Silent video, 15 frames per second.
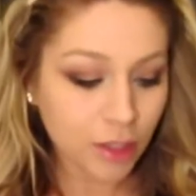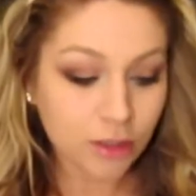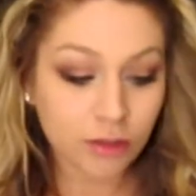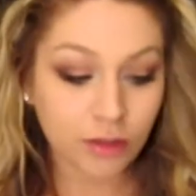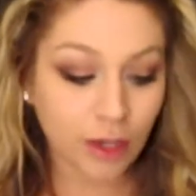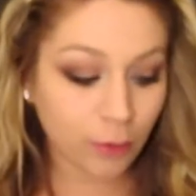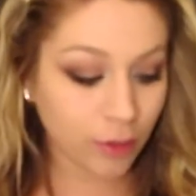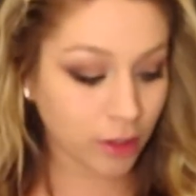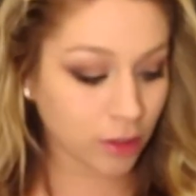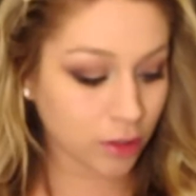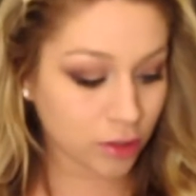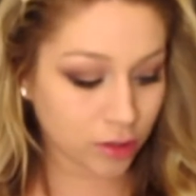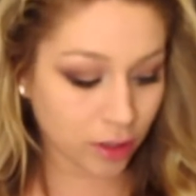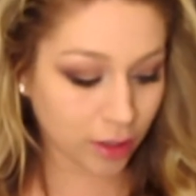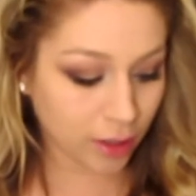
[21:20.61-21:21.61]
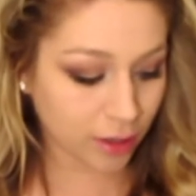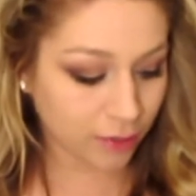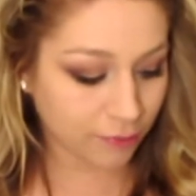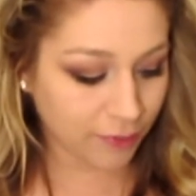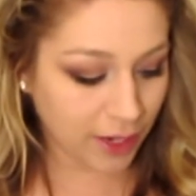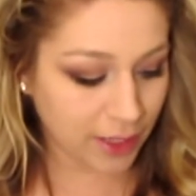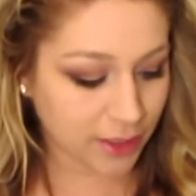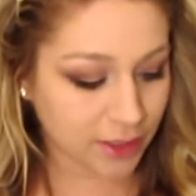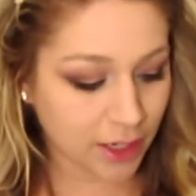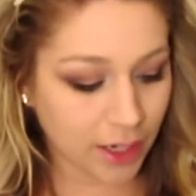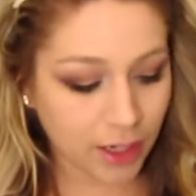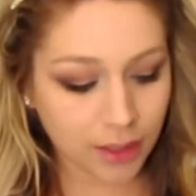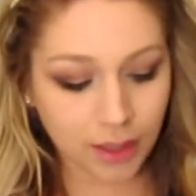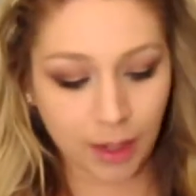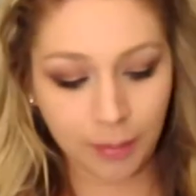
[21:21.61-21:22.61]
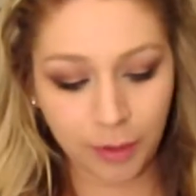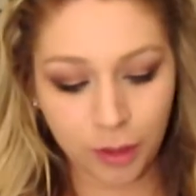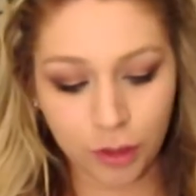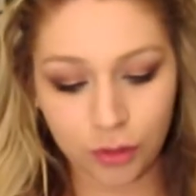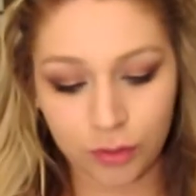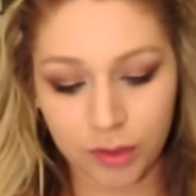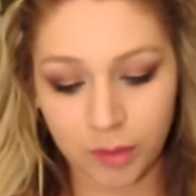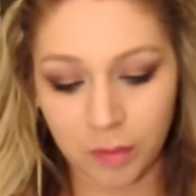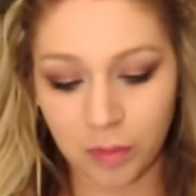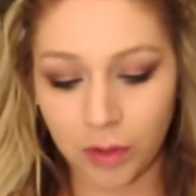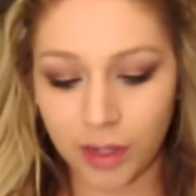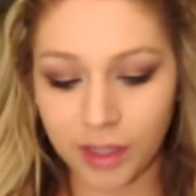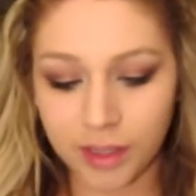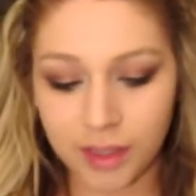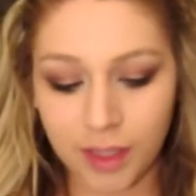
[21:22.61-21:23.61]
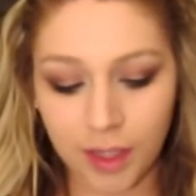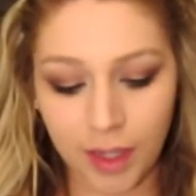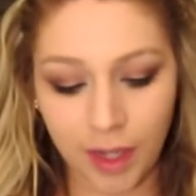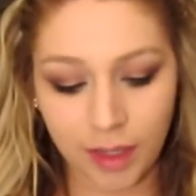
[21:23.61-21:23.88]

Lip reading: So now we're going to start on the face, and I'm going to do some bronzing,